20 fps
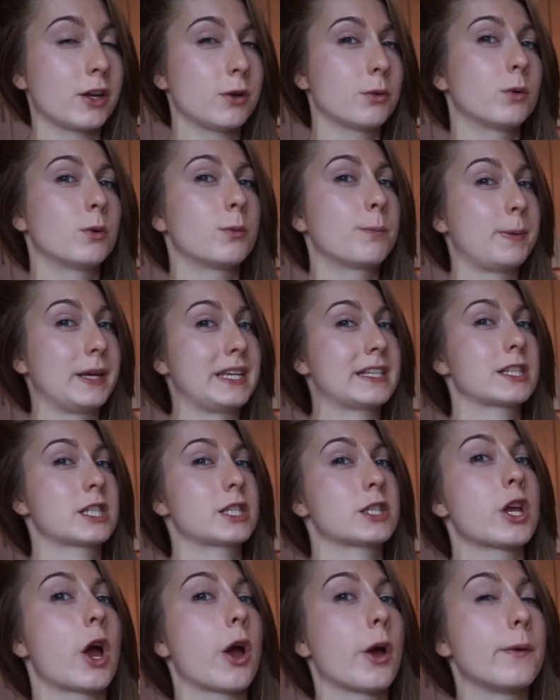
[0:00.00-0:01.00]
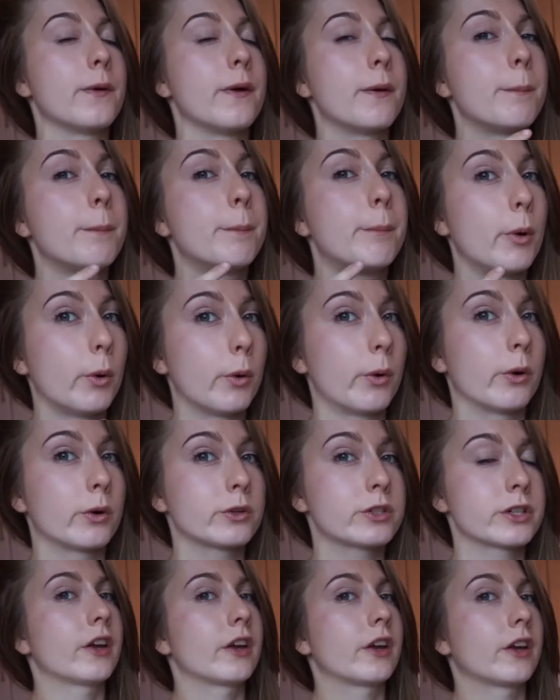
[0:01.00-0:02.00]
You will be so bored.